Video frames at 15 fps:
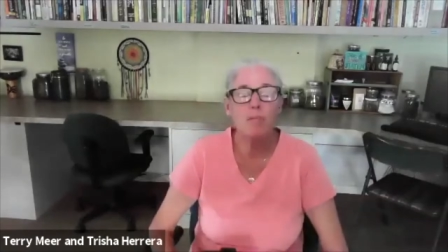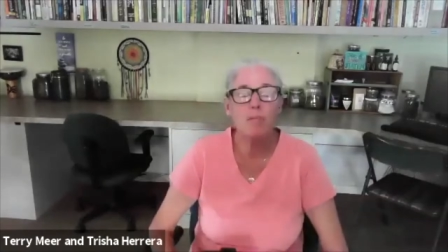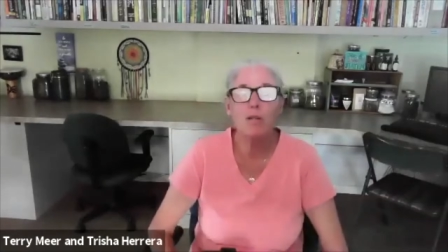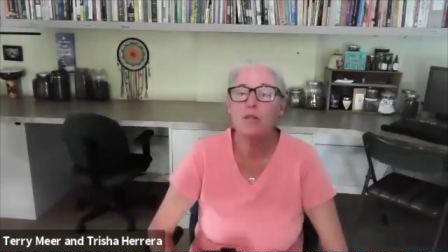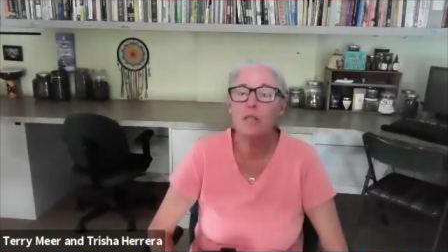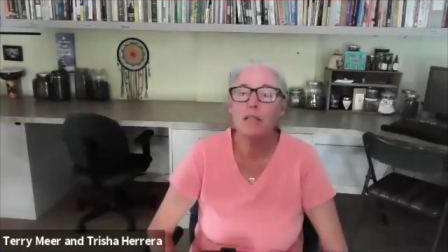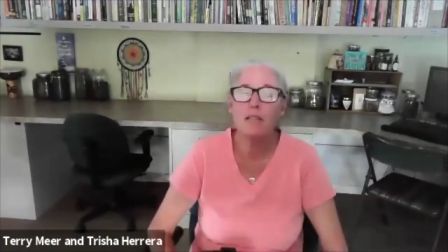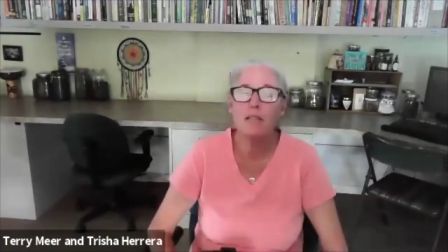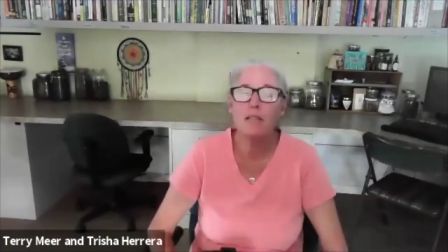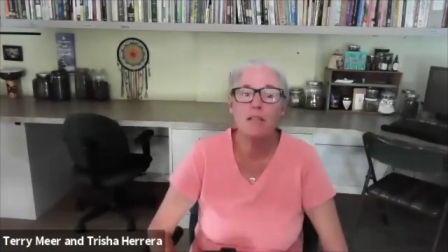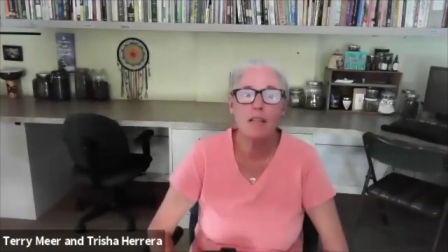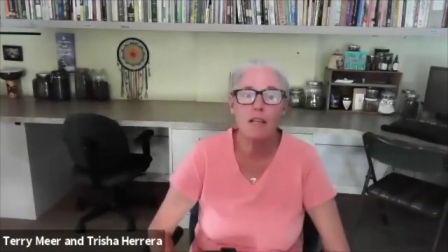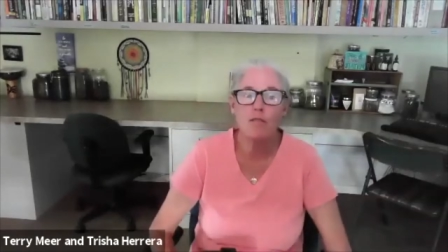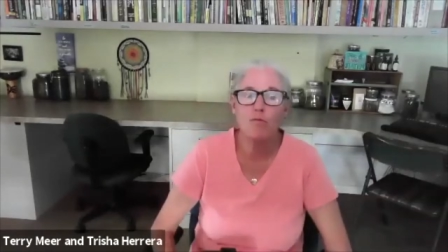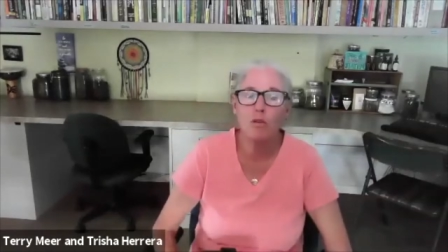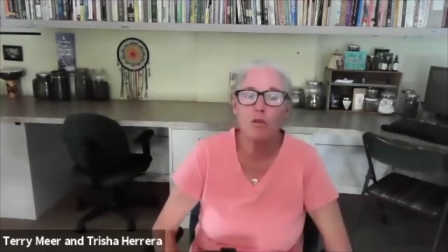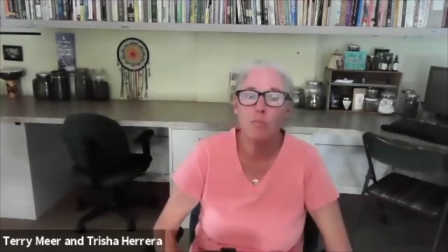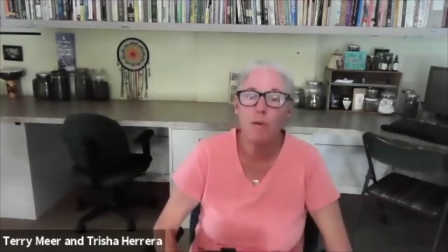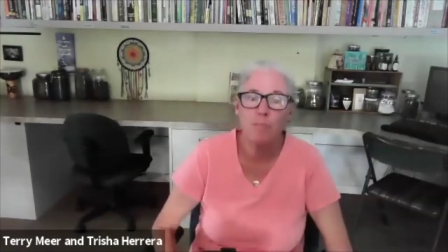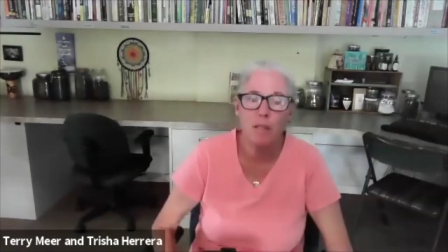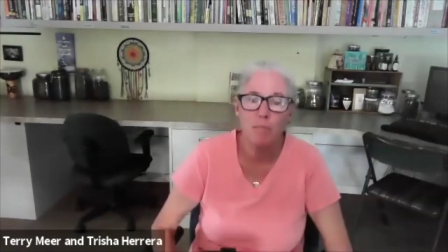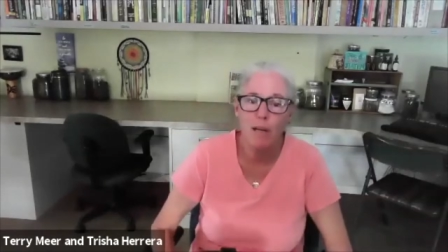My most
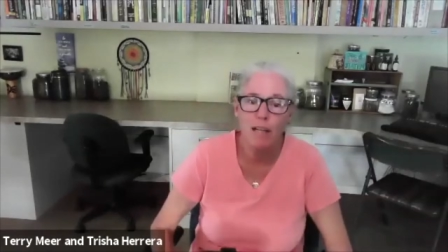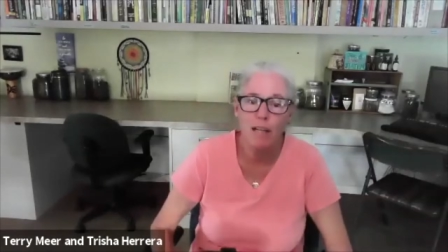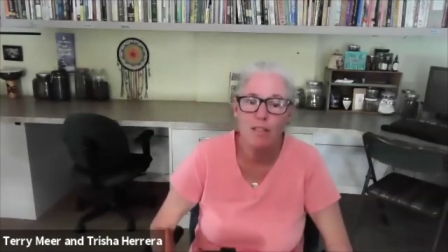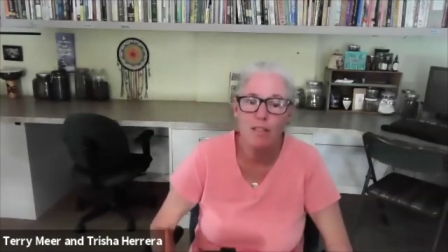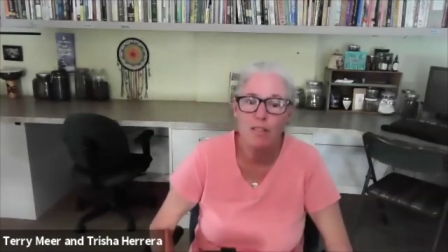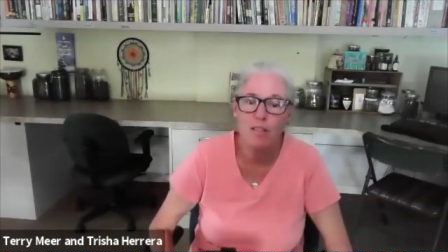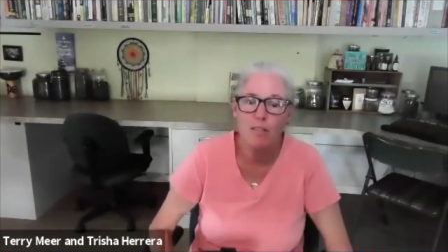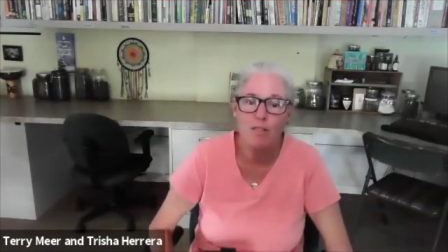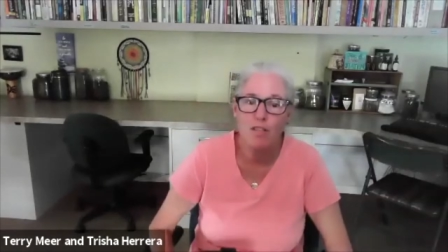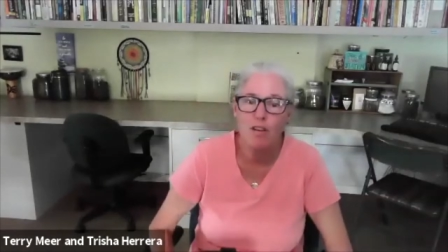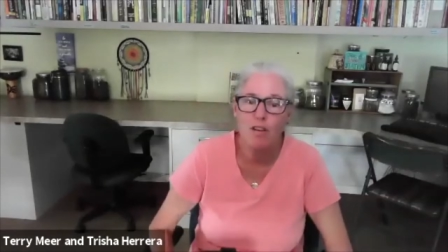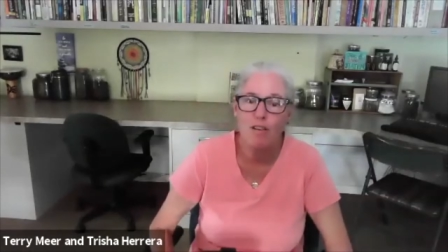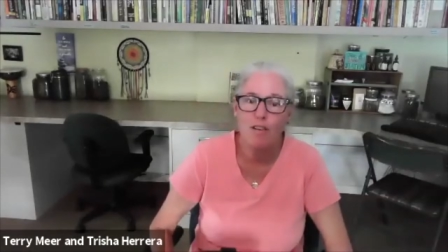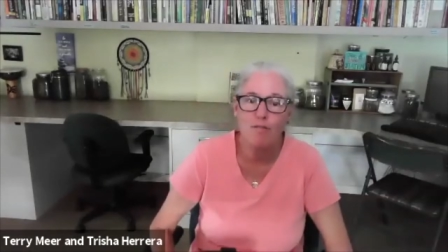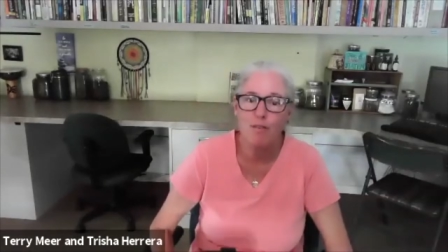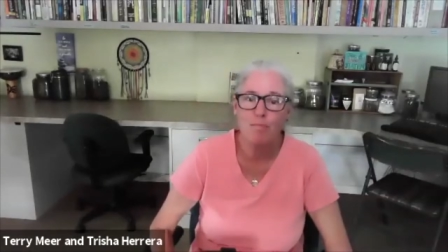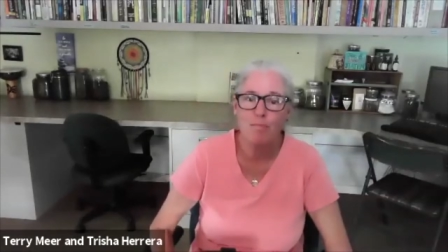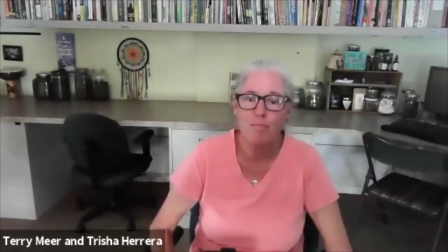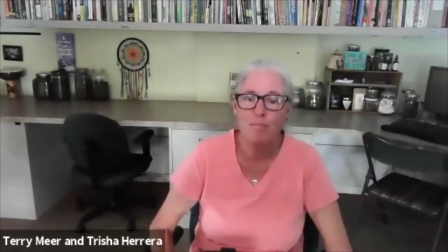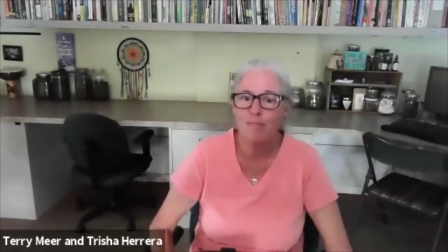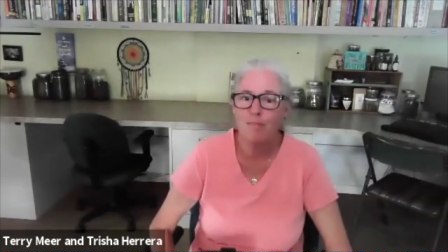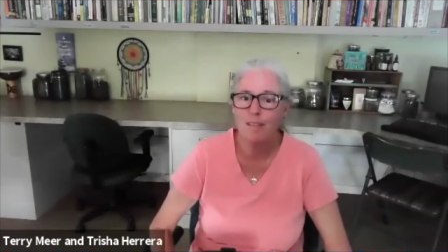successful pumpkin patches have
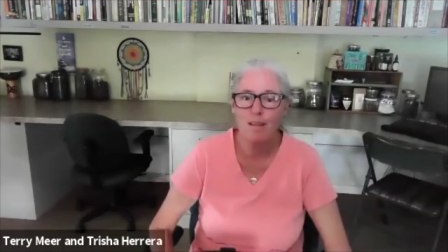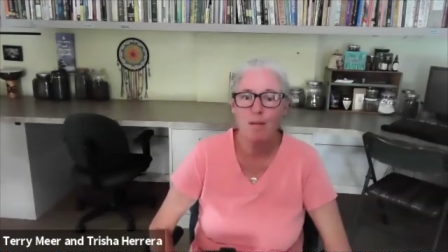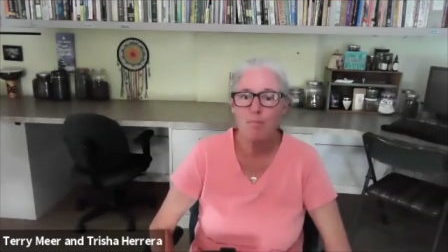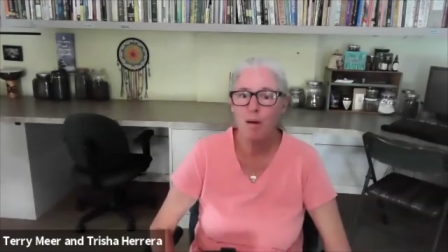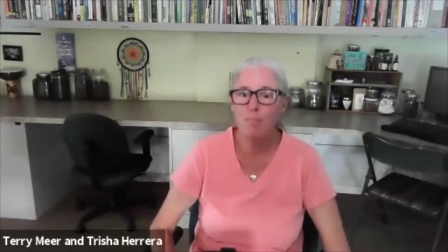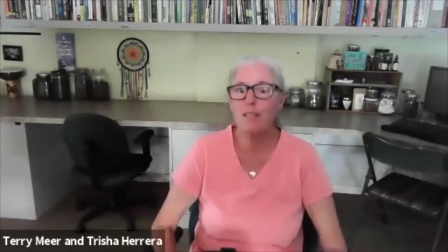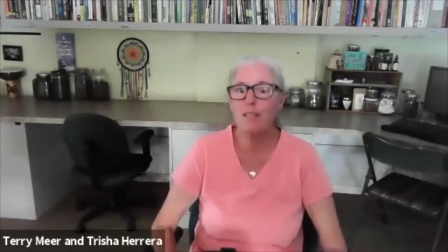started from